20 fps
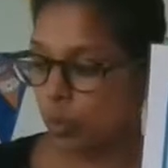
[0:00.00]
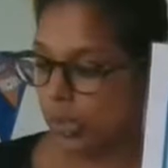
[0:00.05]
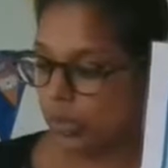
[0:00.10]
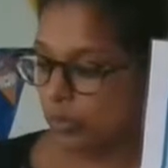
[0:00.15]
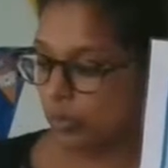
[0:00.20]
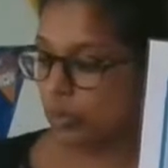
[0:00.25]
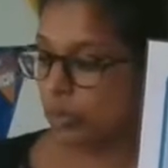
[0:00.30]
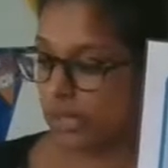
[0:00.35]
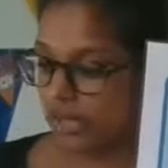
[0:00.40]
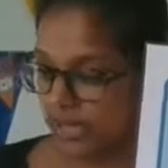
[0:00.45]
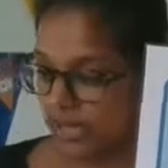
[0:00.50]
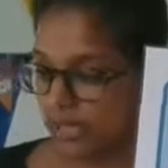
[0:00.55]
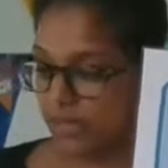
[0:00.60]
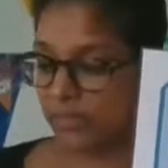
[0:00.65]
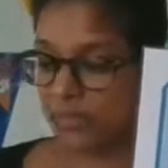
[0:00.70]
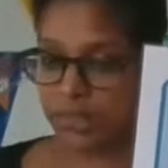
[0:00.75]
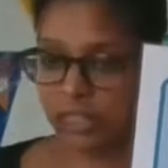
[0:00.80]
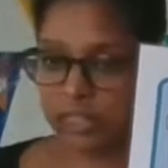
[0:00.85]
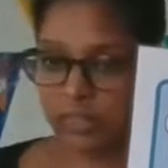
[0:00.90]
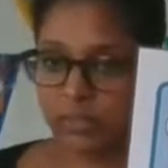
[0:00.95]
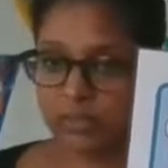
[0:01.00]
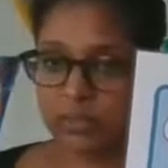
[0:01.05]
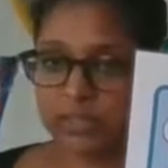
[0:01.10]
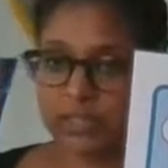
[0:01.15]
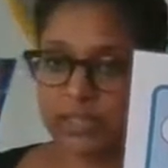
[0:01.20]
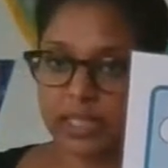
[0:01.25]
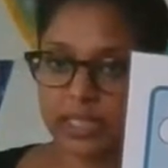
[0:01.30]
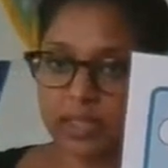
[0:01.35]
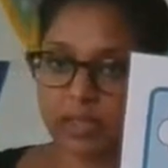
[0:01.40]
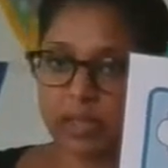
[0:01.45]
need to think of a
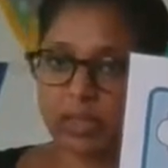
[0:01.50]
sentence